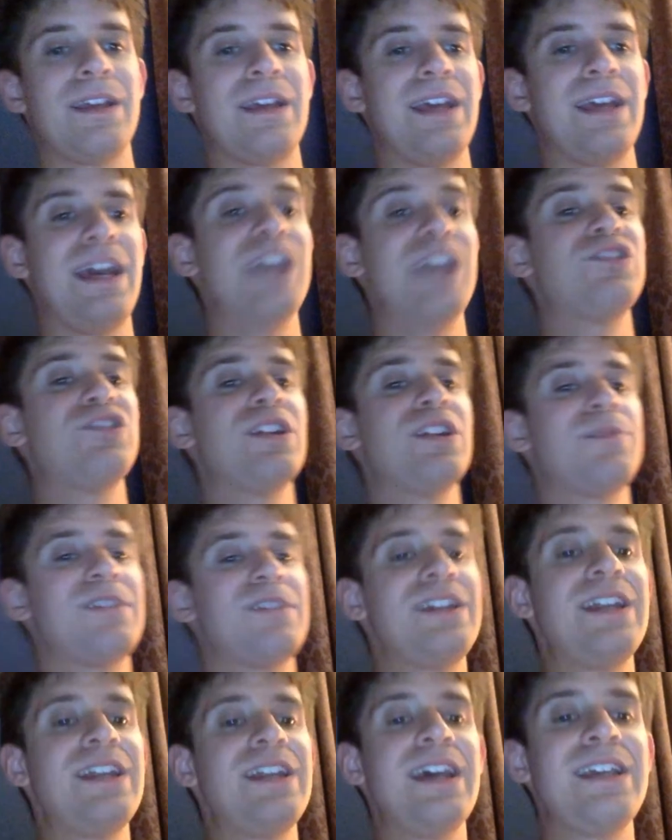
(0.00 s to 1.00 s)
Edge ended up
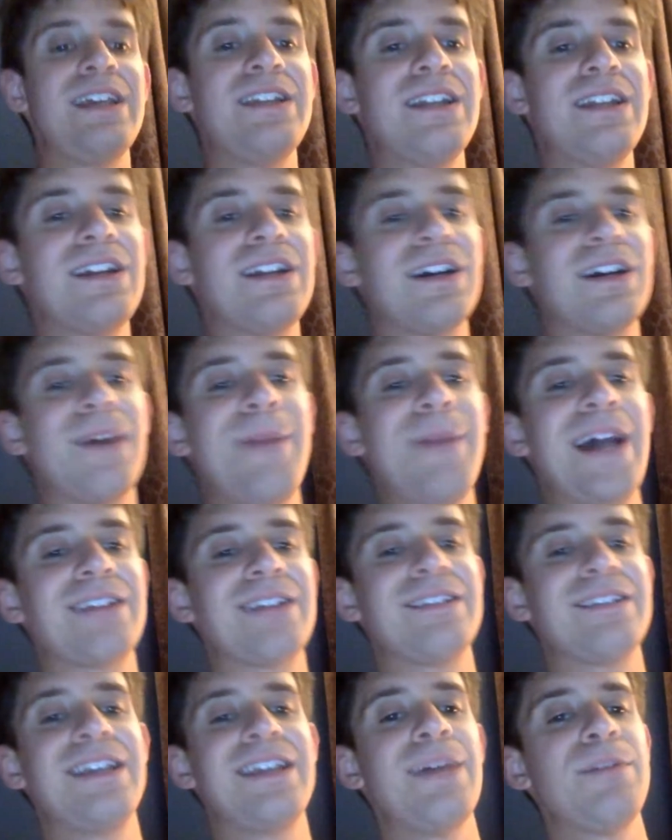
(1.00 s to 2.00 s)
saying that he didn't come back
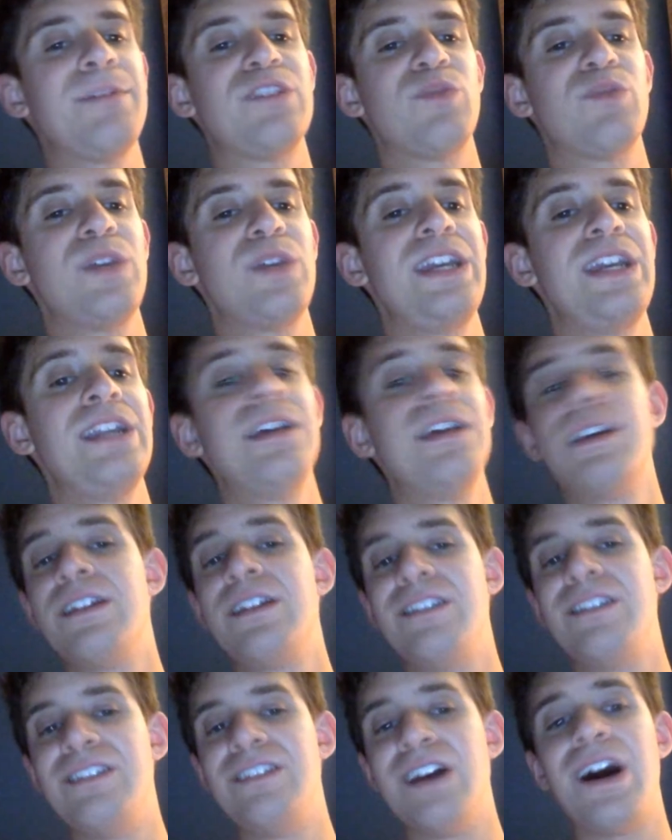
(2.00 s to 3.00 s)
to get between
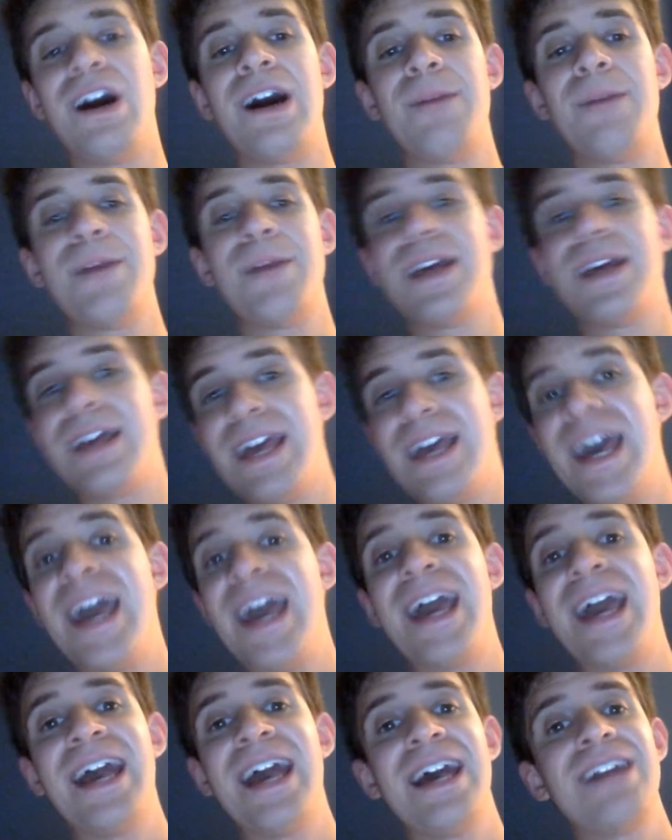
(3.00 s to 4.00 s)
Dom
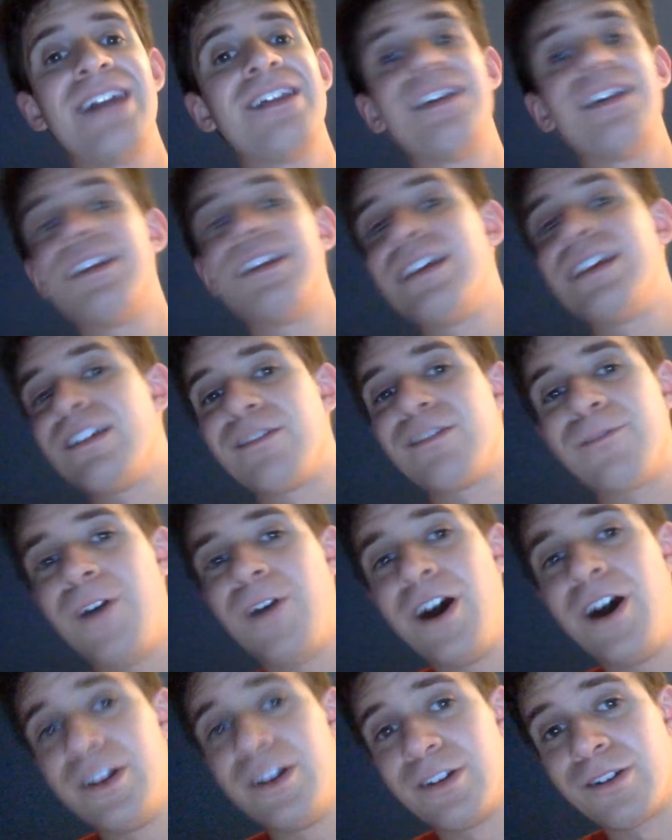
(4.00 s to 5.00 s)
and his
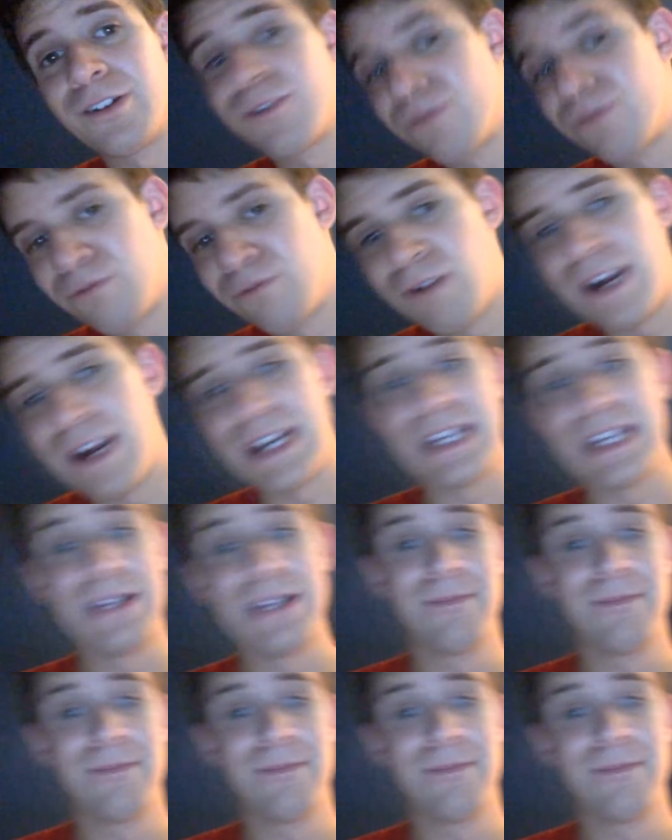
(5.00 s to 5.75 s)
father, Rey.